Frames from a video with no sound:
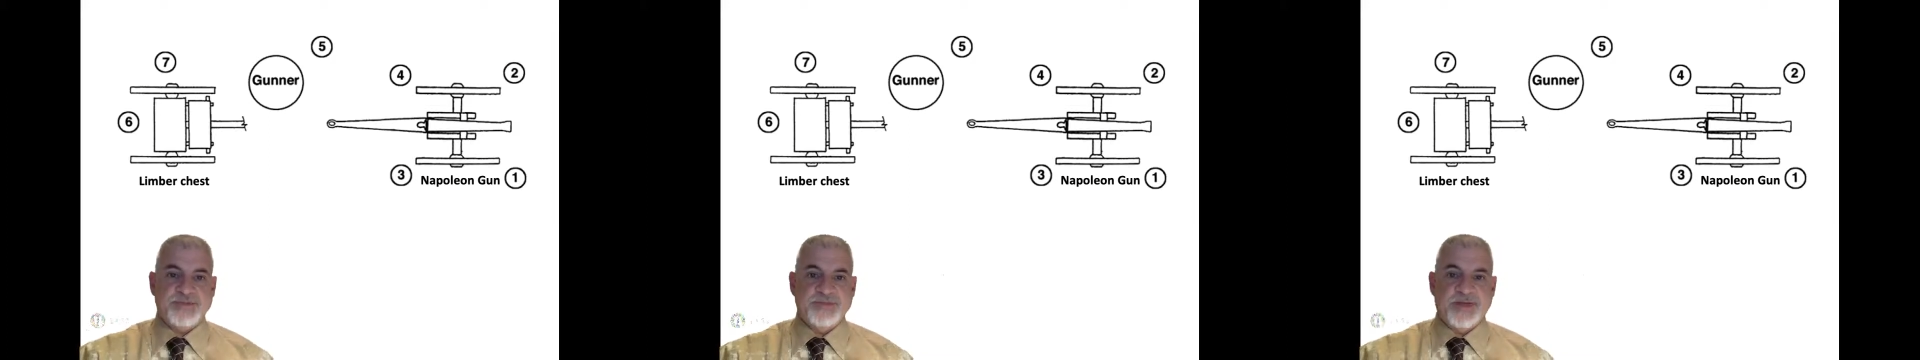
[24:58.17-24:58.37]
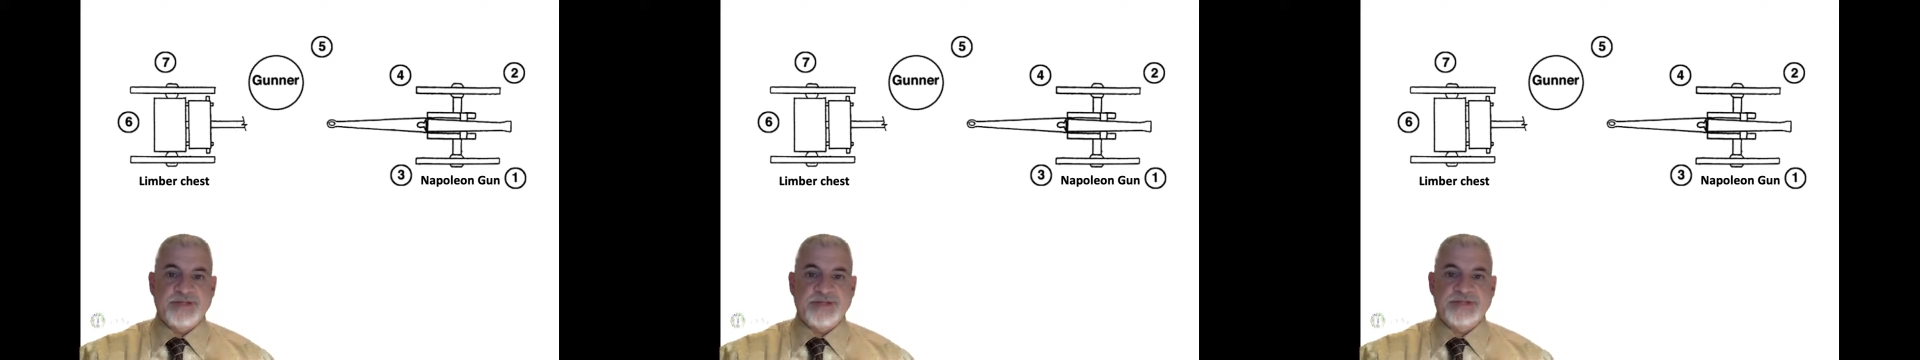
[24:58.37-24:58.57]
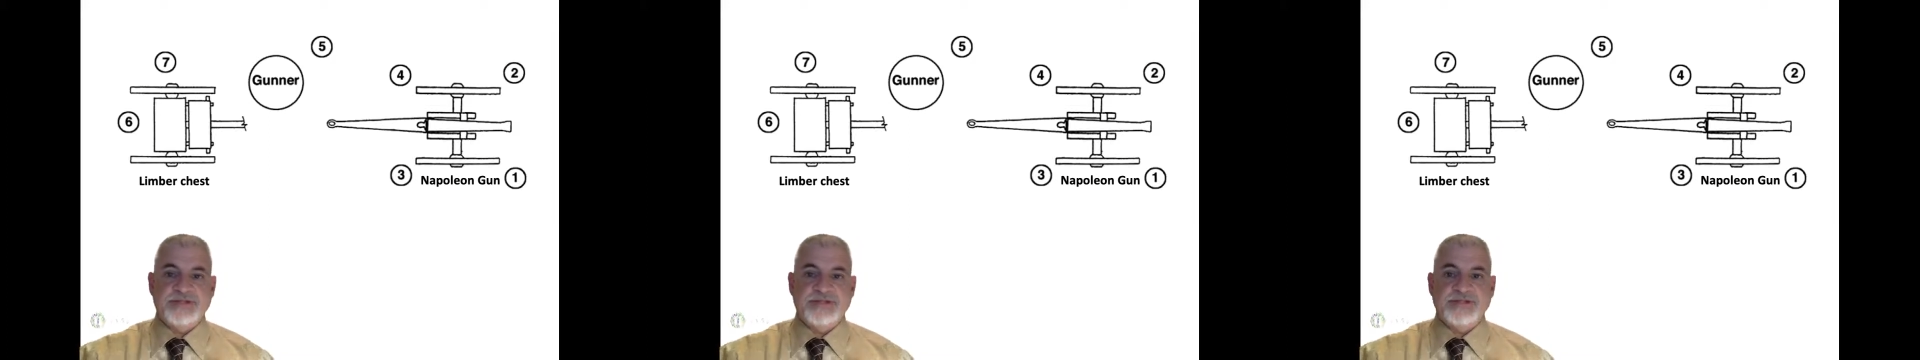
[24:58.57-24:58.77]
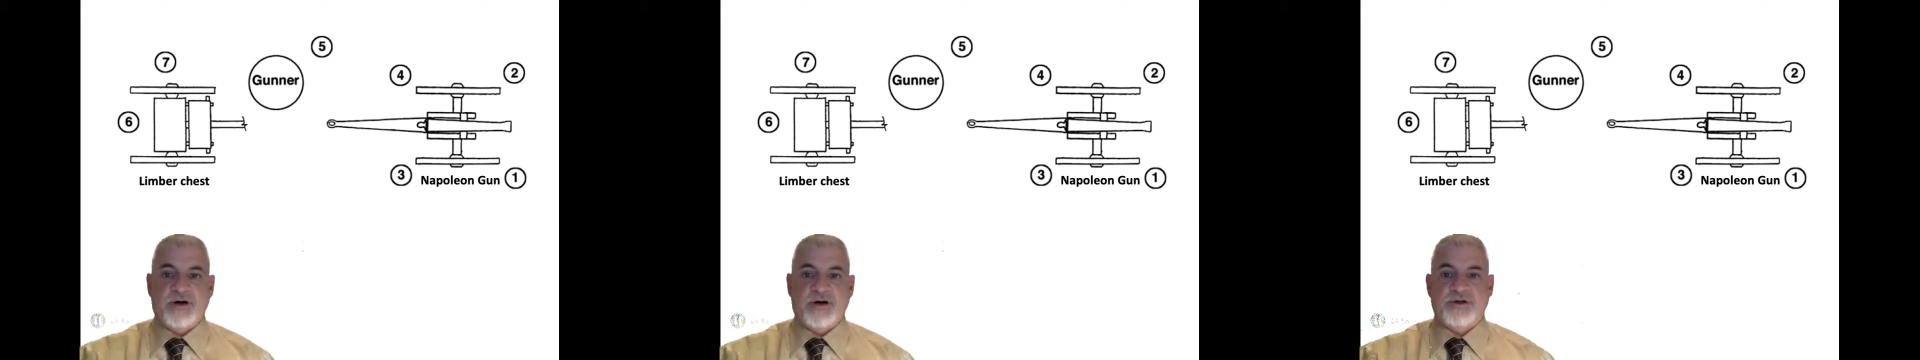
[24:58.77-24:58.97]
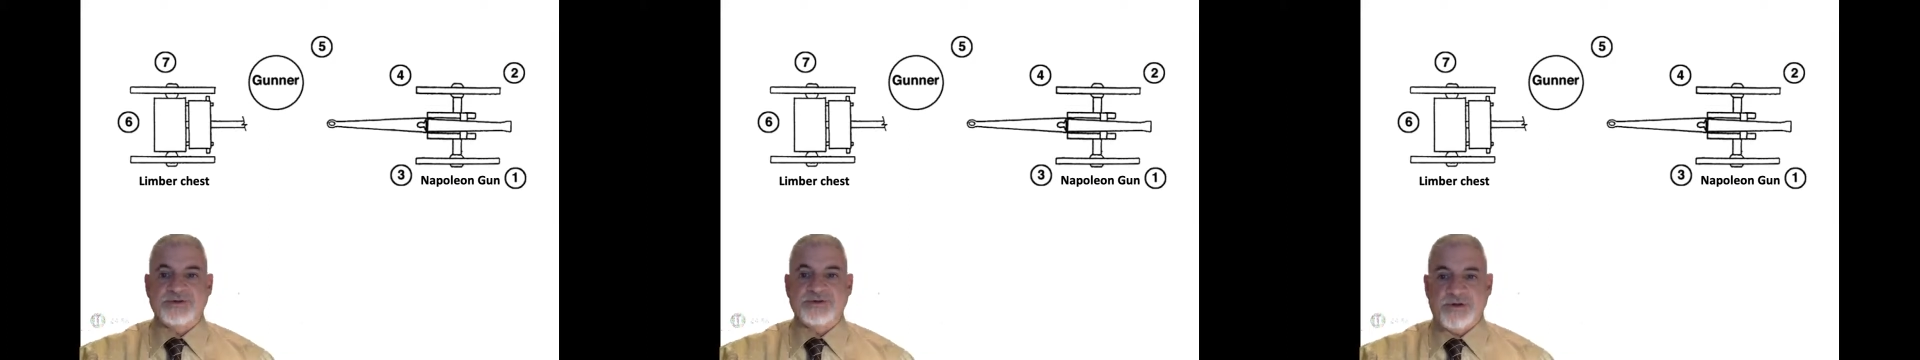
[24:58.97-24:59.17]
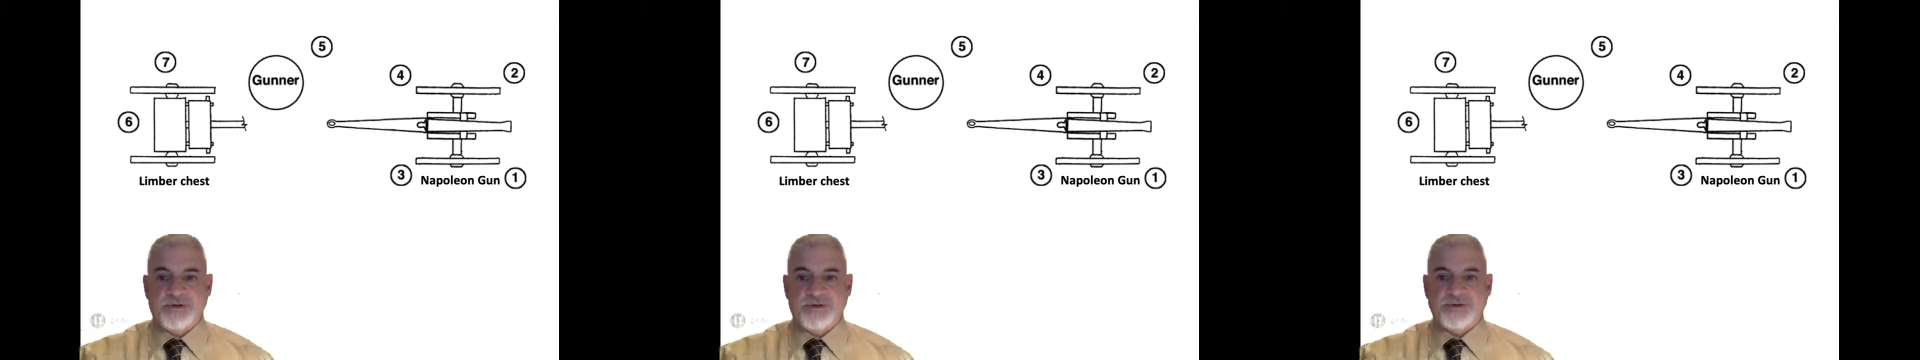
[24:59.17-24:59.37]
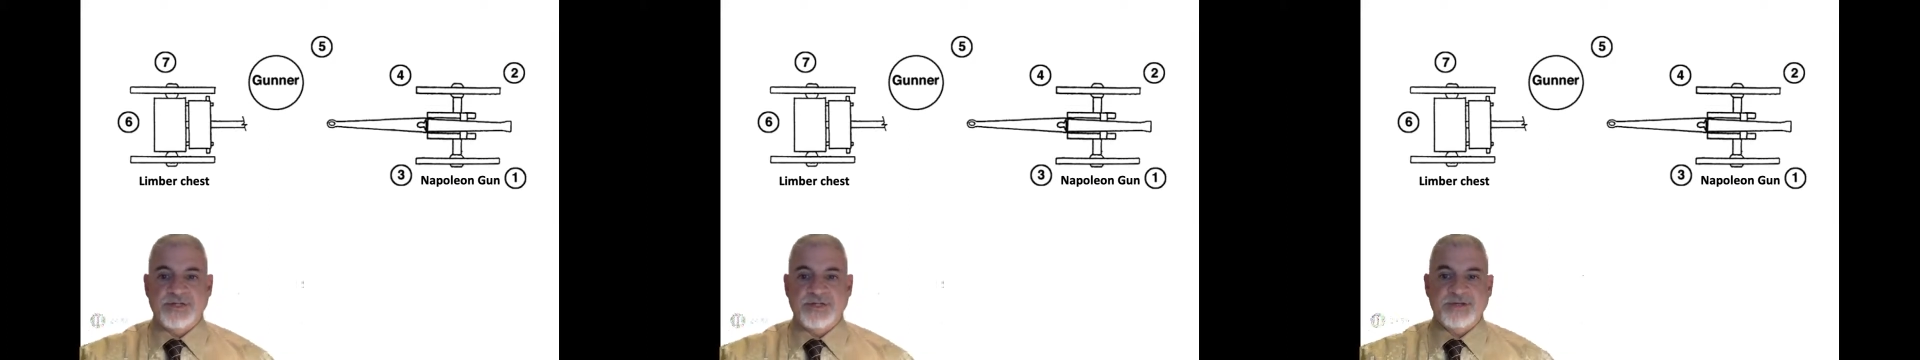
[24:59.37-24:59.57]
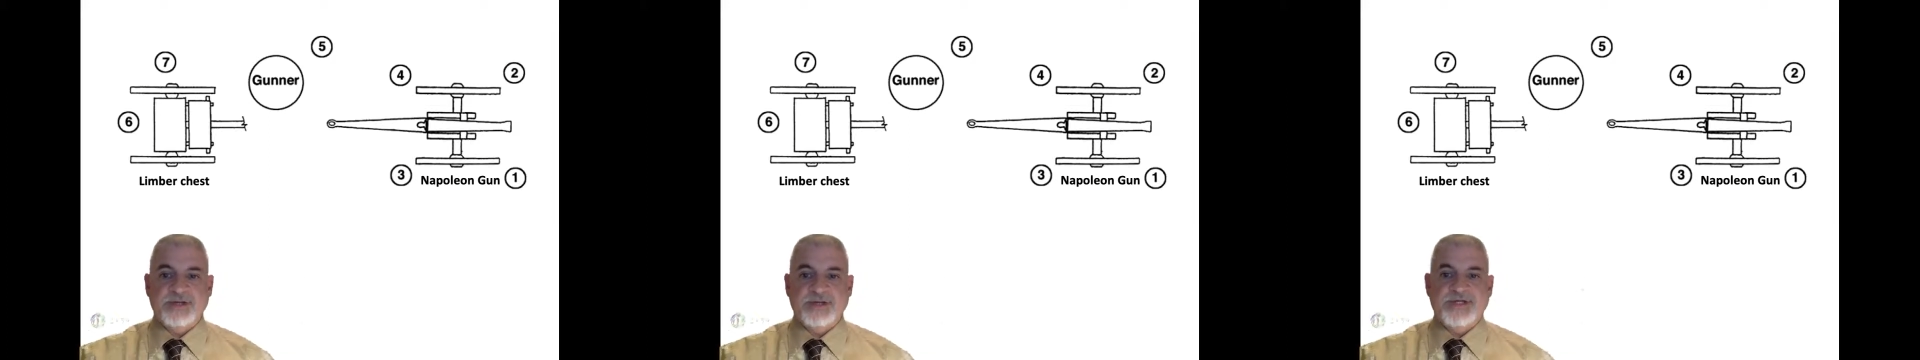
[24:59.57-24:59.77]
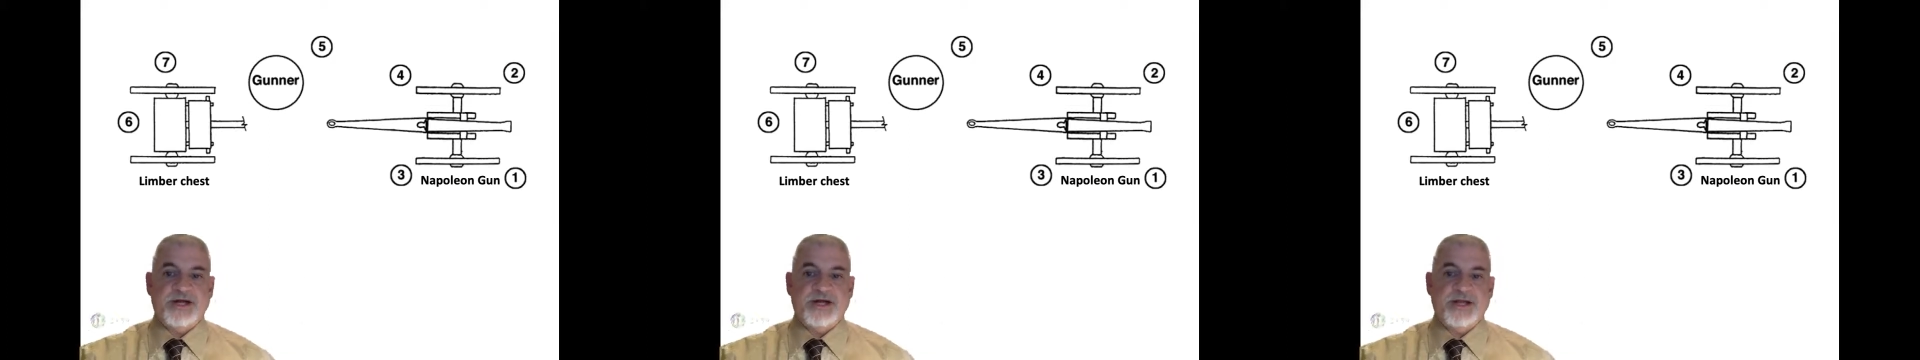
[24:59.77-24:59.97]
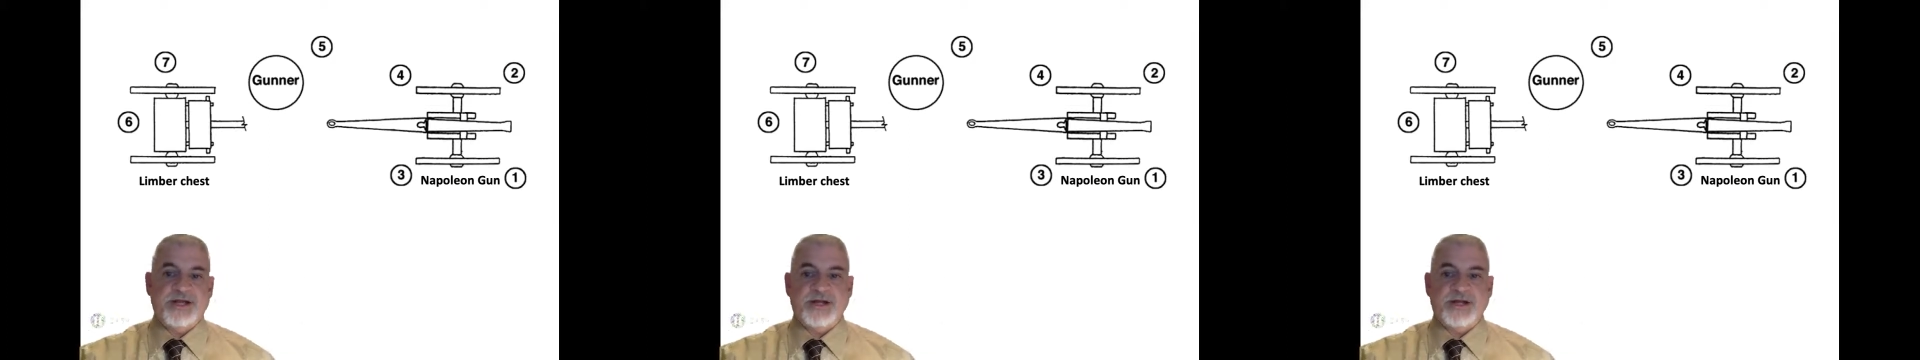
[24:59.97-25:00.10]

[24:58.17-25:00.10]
but all told could be done